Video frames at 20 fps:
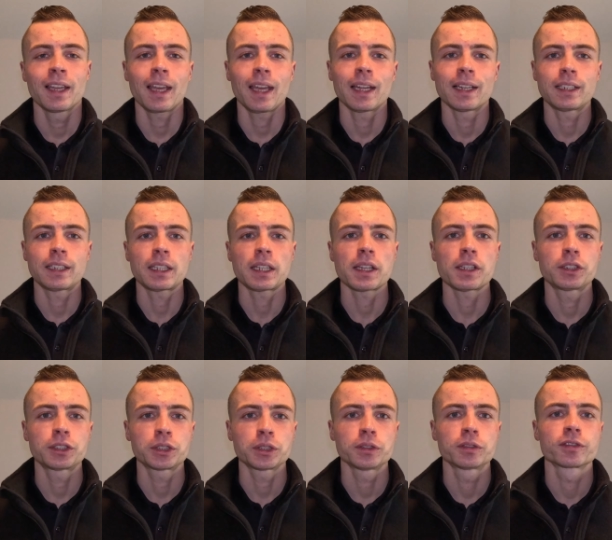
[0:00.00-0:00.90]
It
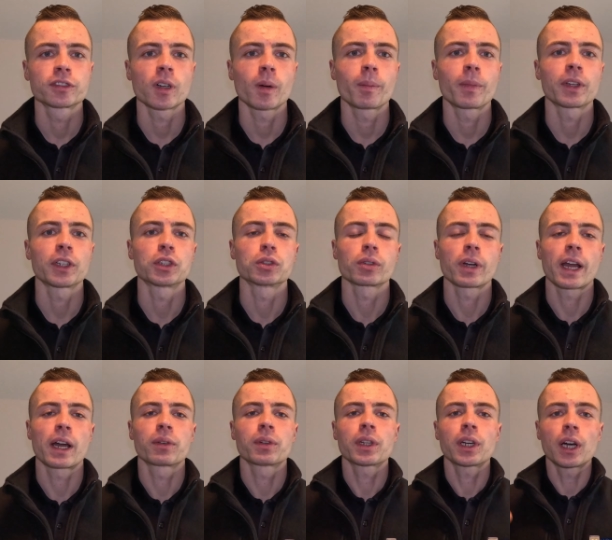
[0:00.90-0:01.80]
heats you from the
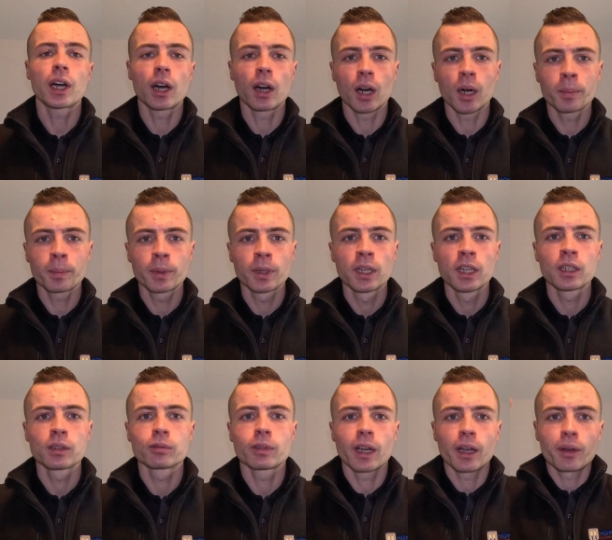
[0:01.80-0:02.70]
ground up
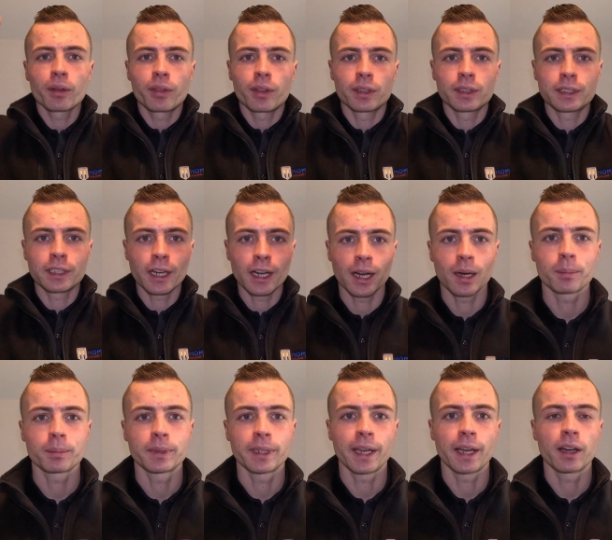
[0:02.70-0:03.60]
rather than
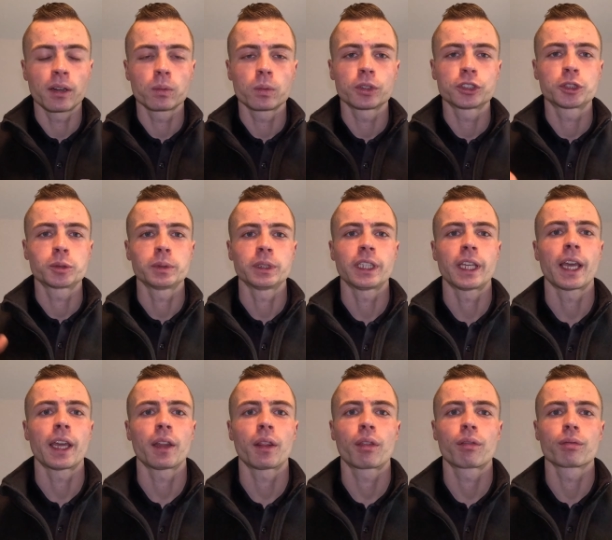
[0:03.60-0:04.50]
top down, which we
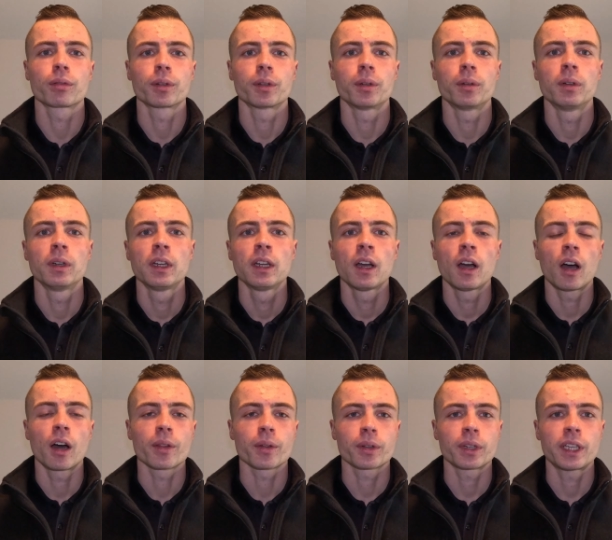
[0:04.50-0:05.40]
get through
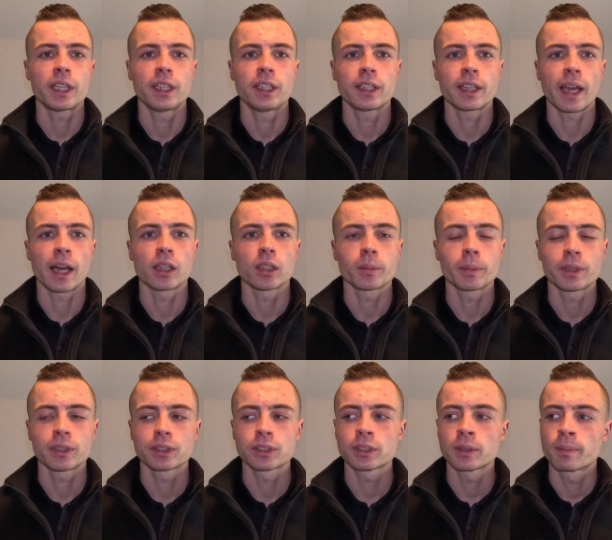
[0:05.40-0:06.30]
other heating
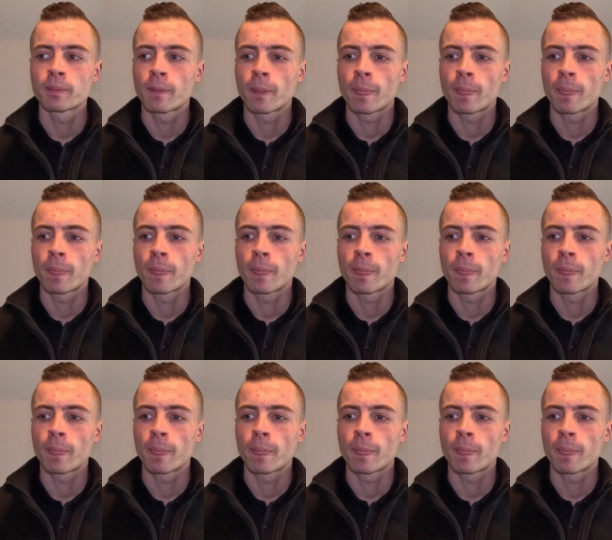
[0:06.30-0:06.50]
elements.